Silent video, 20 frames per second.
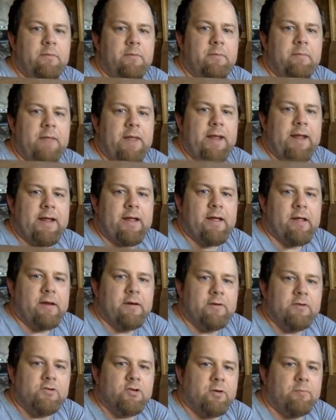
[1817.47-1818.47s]
Man,
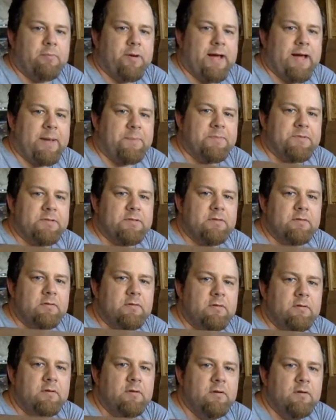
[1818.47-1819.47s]
it sure pops.
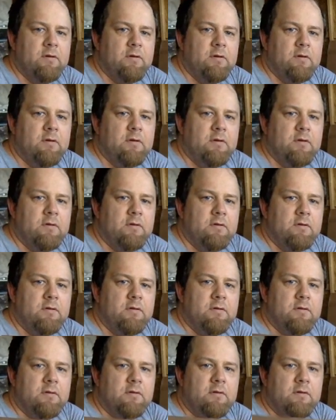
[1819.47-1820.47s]

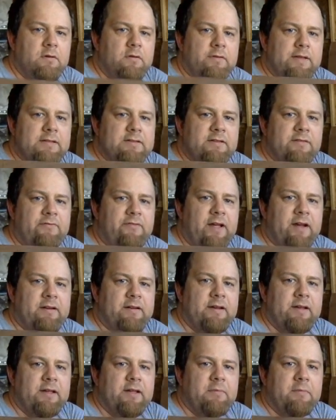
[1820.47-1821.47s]
I don't know if that's
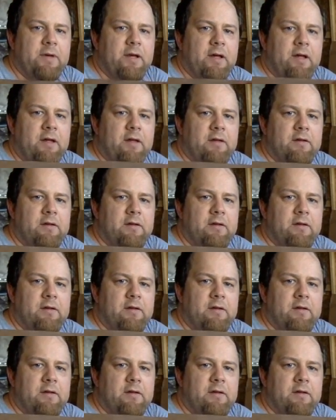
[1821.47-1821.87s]
affecting it by...